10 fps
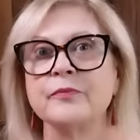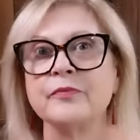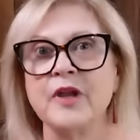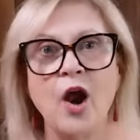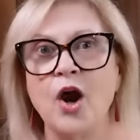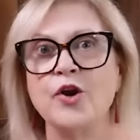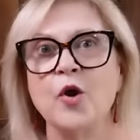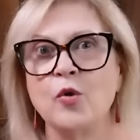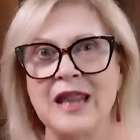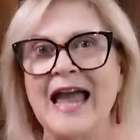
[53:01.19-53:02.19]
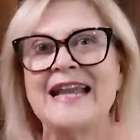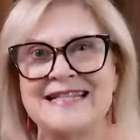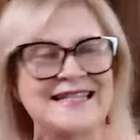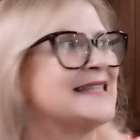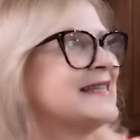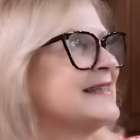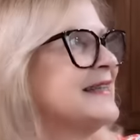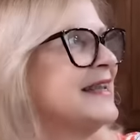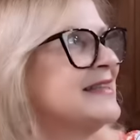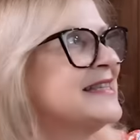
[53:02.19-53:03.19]
there are no lights
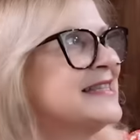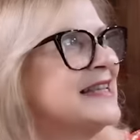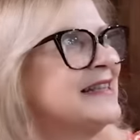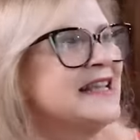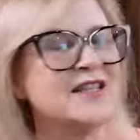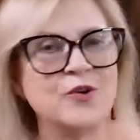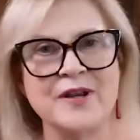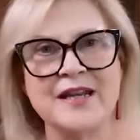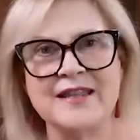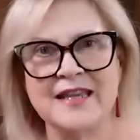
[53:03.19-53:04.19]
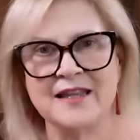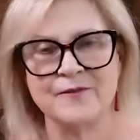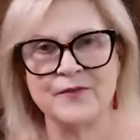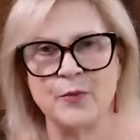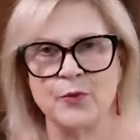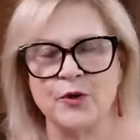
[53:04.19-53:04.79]
in the ceilings or anything in the front